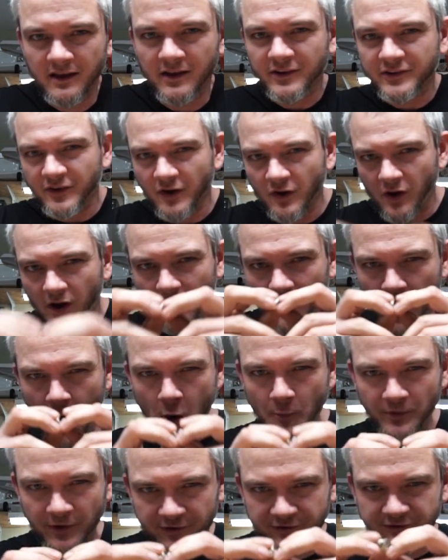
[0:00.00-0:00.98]
So I
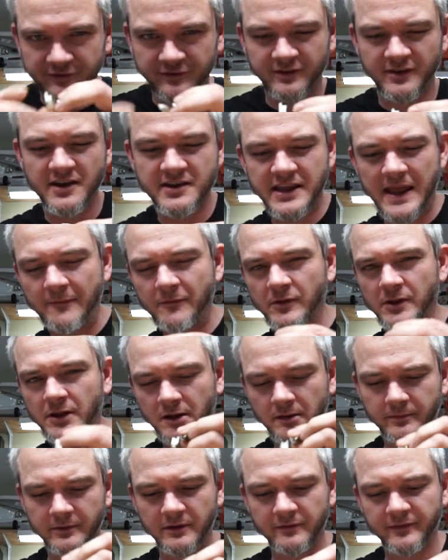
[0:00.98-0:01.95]
hope this gave you a
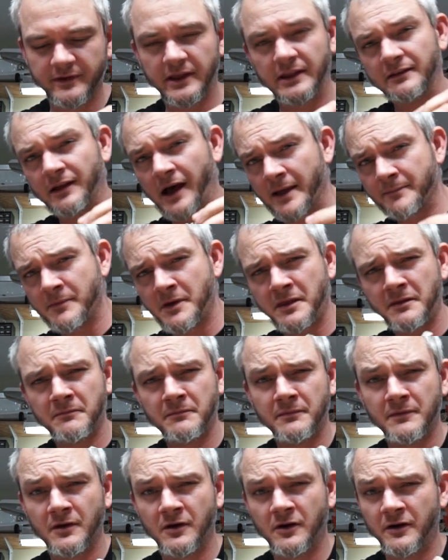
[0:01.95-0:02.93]
little bit of enlightenment
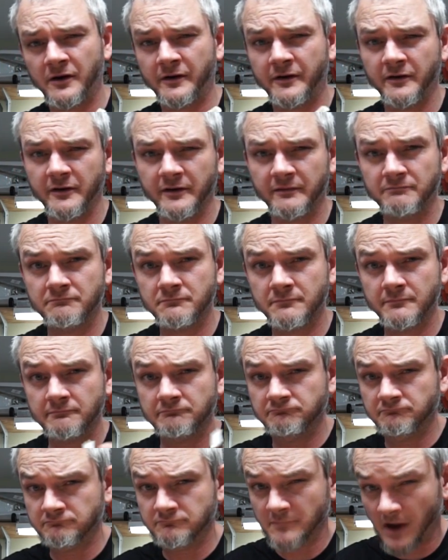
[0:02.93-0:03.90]
on
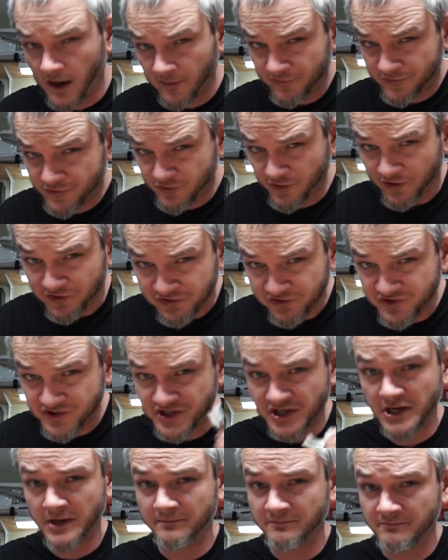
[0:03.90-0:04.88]
not trust
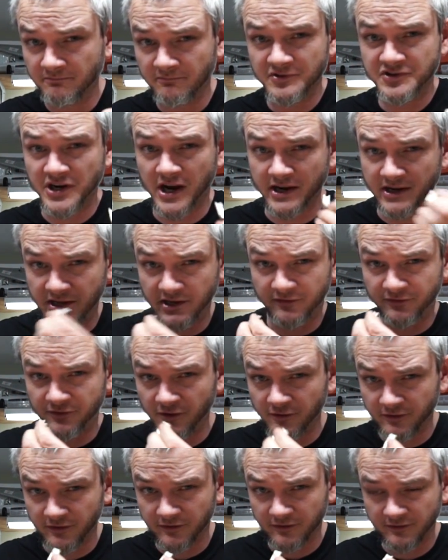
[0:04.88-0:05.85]
cheap Chinese
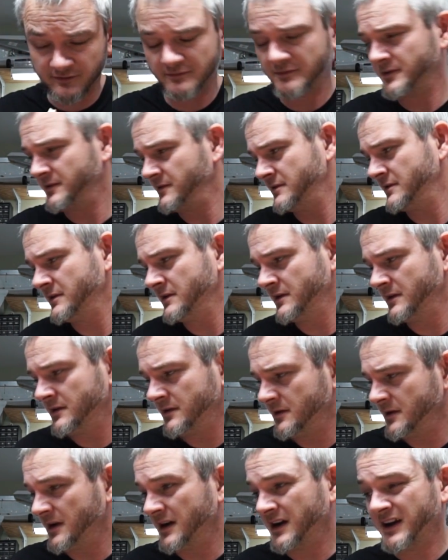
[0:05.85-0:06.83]
fuses.
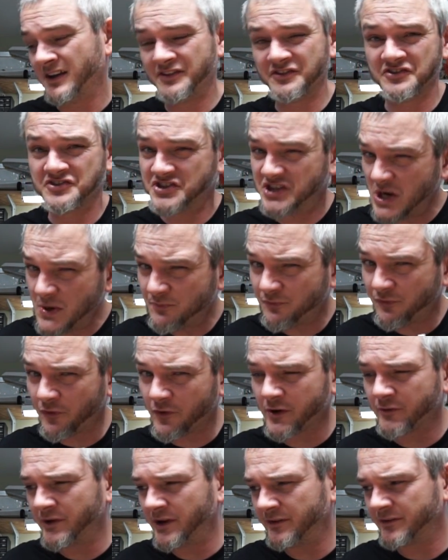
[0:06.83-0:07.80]
They're cheap
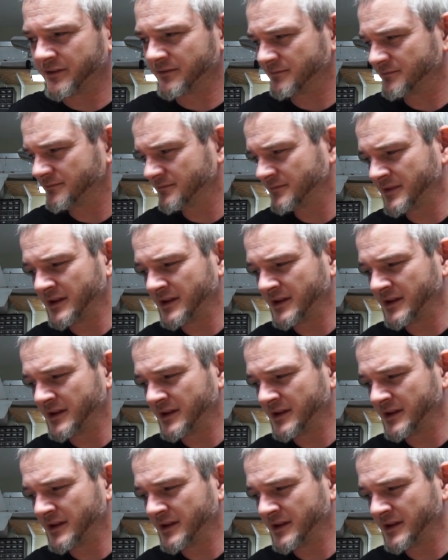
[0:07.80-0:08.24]
for a reason.